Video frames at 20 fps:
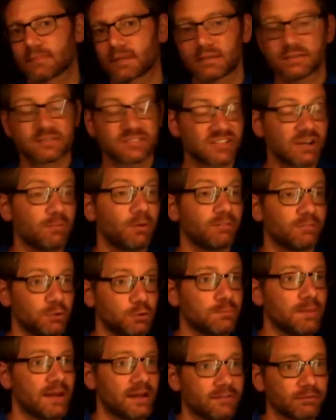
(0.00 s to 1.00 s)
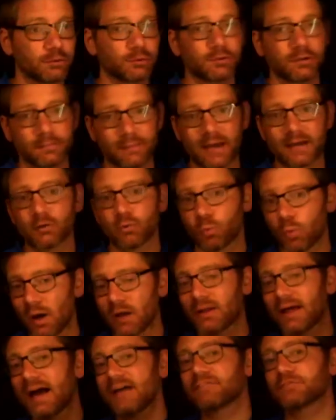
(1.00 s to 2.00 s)
Some of you may have learned about it
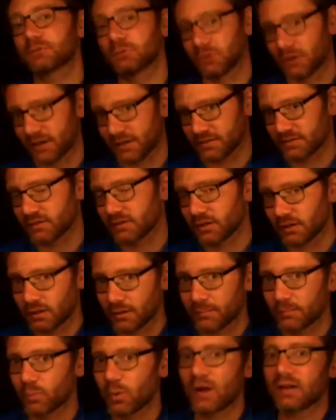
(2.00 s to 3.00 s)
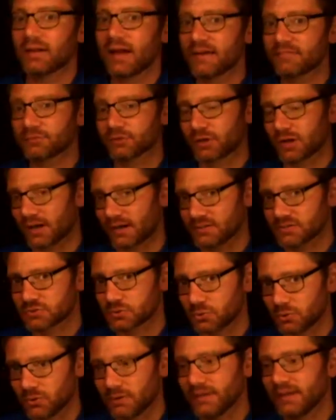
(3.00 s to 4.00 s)
well after high
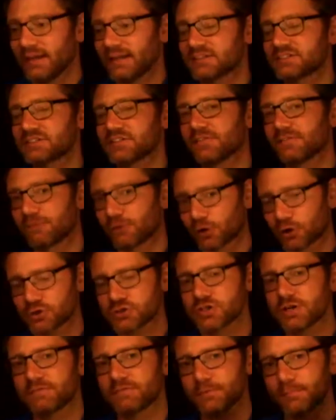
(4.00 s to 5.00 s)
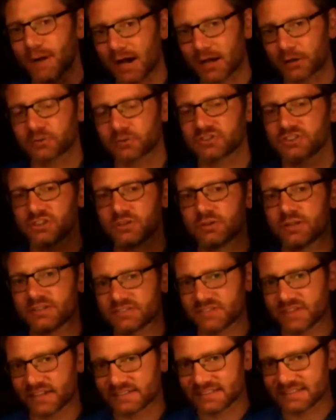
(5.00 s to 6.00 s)
school. It's the version of democracy
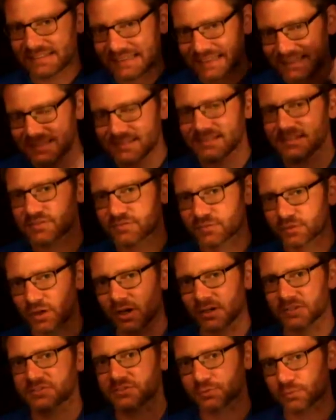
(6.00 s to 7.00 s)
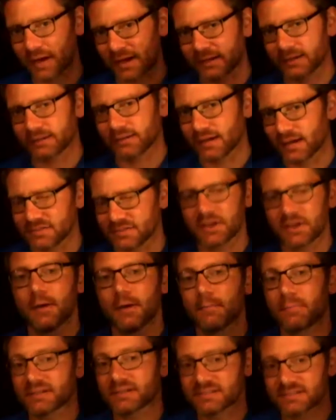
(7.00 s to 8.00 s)
that's the easiest for us to recognize,
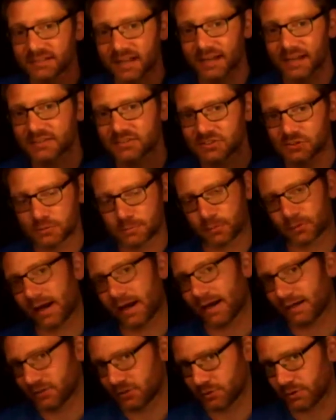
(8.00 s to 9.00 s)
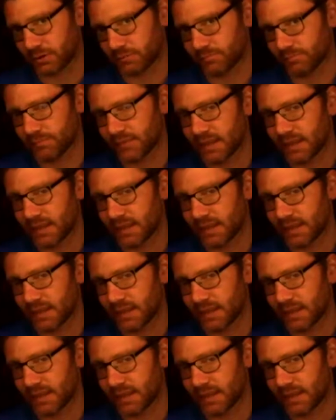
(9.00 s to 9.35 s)
but it's not super accurate.